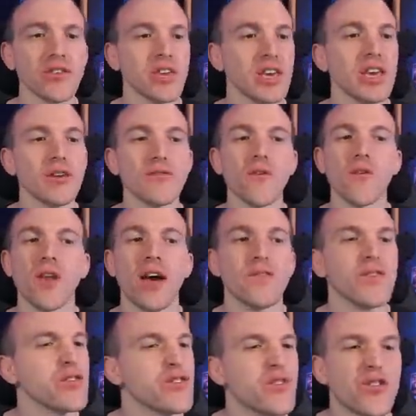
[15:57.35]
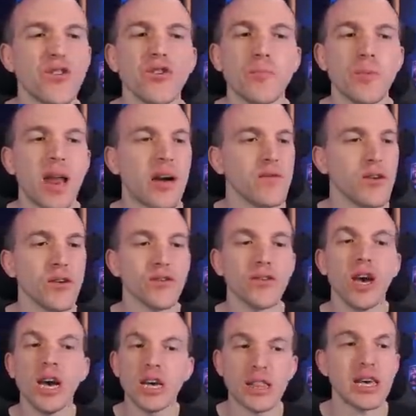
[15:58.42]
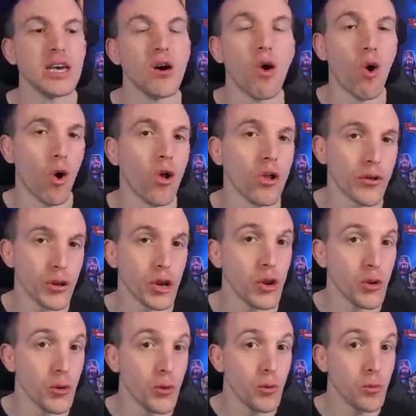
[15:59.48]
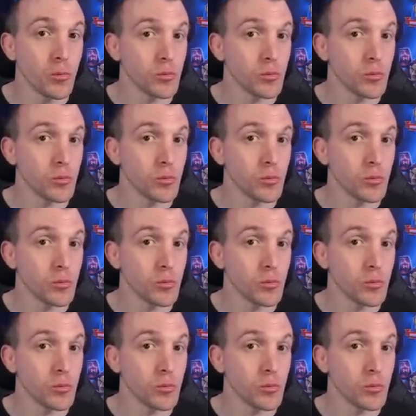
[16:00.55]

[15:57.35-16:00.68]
hero levels, troop levels, the all new